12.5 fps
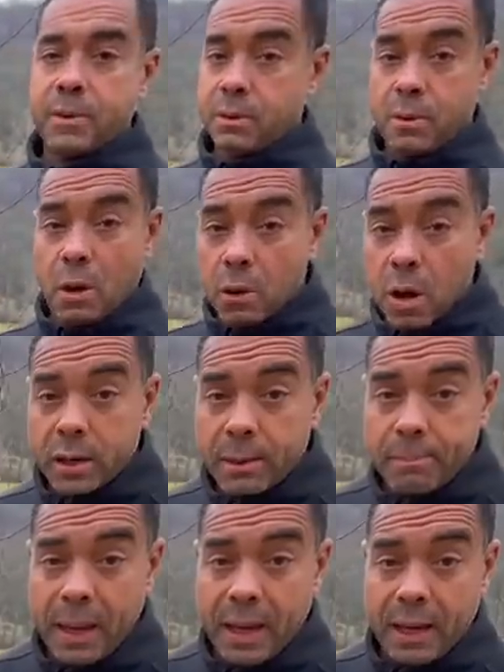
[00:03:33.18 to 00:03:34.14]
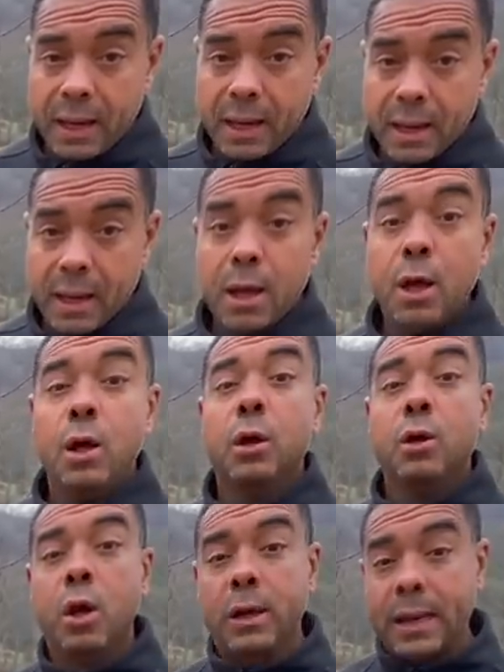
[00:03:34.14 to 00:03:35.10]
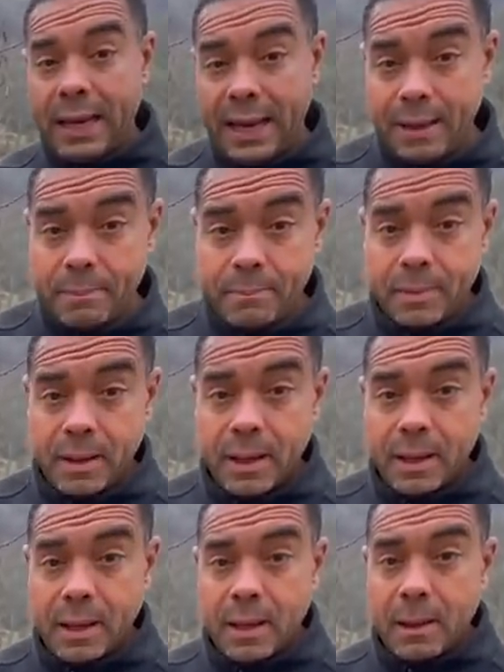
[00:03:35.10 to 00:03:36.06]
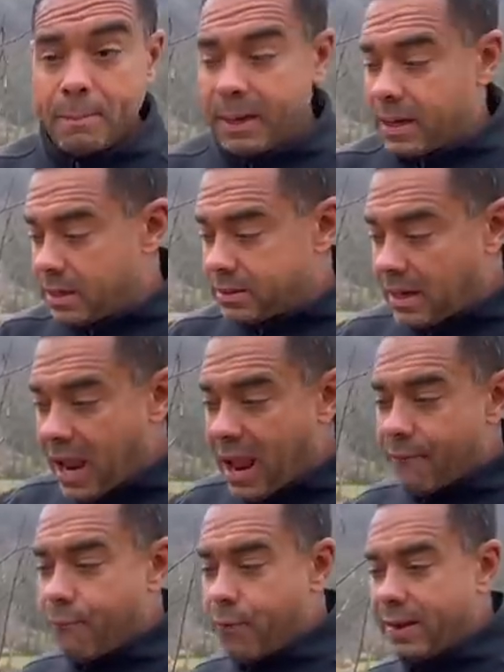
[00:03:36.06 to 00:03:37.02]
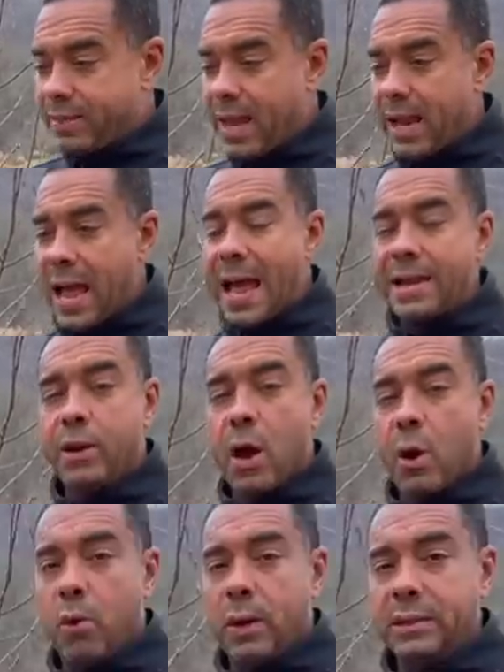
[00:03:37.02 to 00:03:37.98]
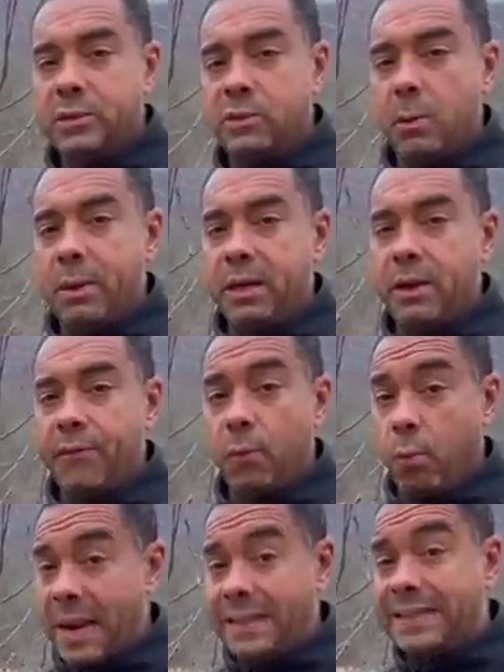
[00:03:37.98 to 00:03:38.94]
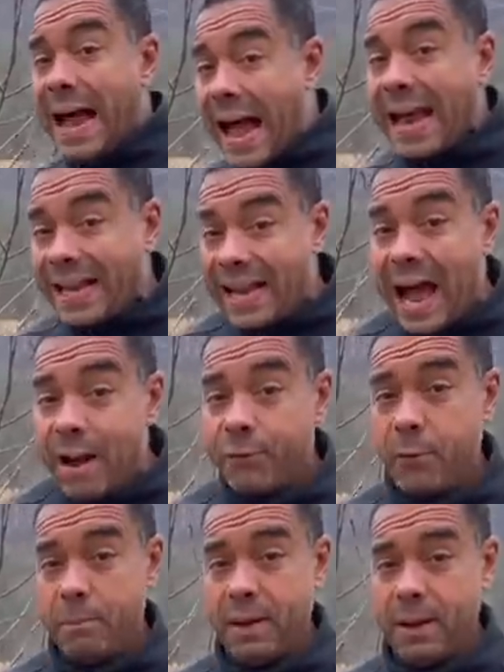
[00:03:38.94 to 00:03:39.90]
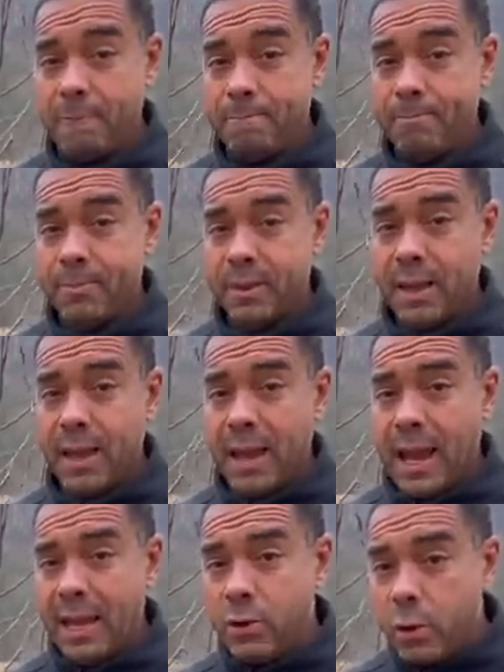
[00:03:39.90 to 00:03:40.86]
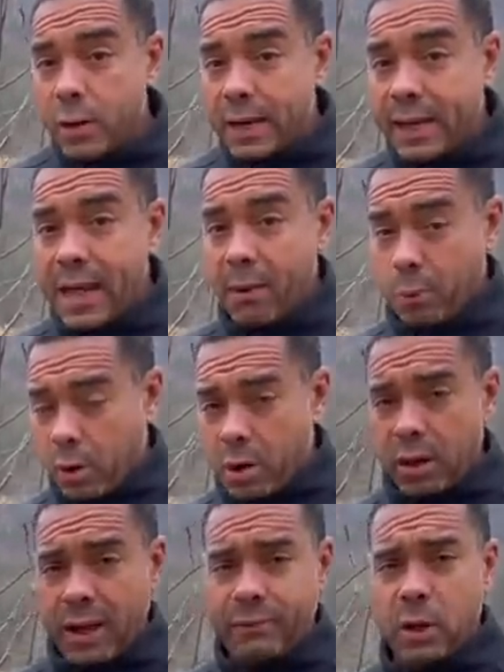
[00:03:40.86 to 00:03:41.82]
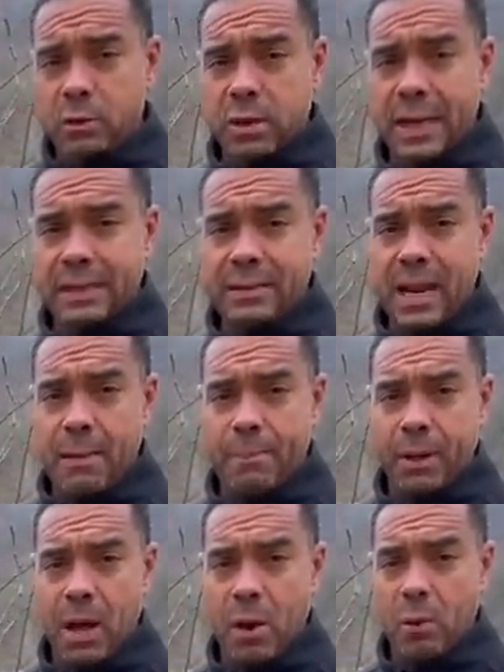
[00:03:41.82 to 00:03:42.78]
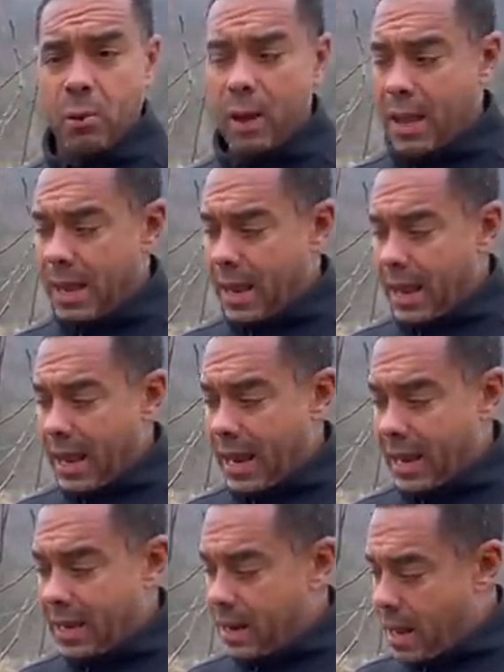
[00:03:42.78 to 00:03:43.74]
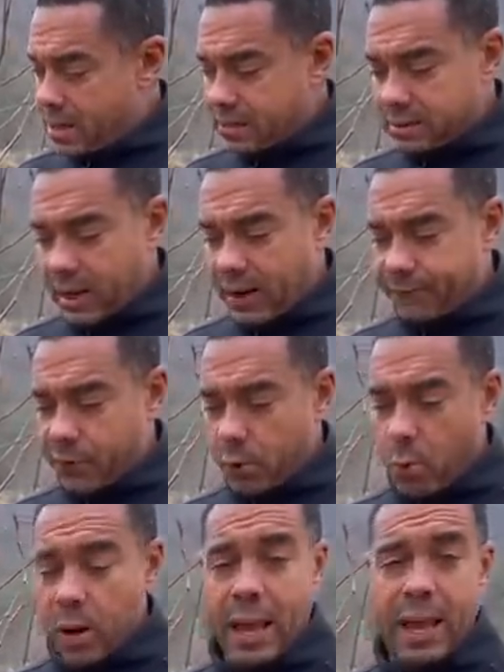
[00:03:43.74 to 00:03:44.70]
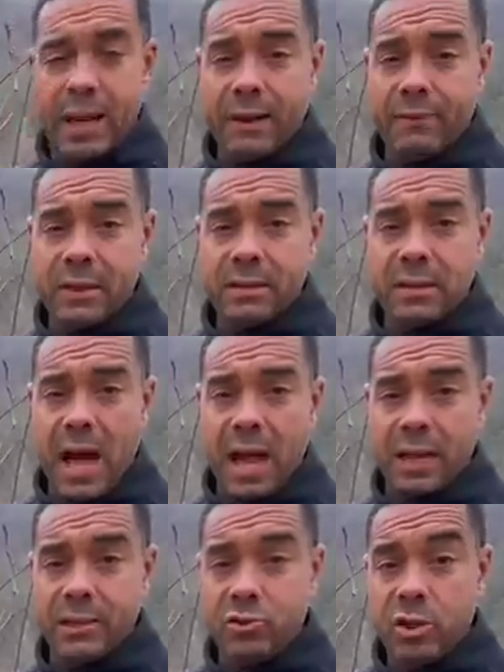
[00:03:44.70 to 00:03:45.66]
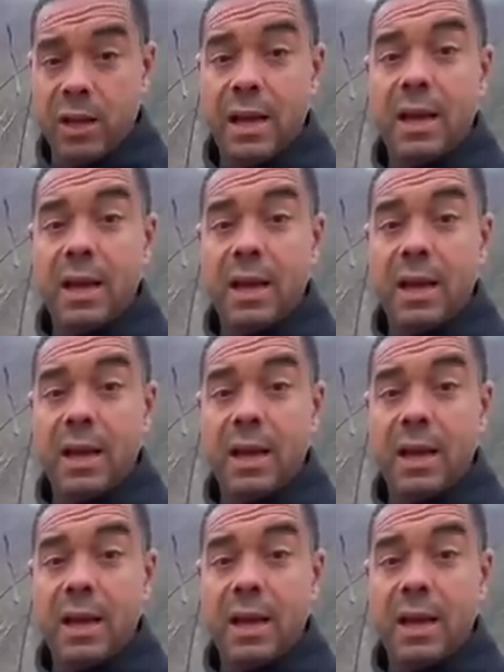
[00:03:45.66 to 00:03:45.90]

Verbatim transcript: don't look at me, look at him. Because everything I know in so many different ways, I got from him. And you can get it. We're going to leave those links down below. And honestly, if you want any of this knowledge,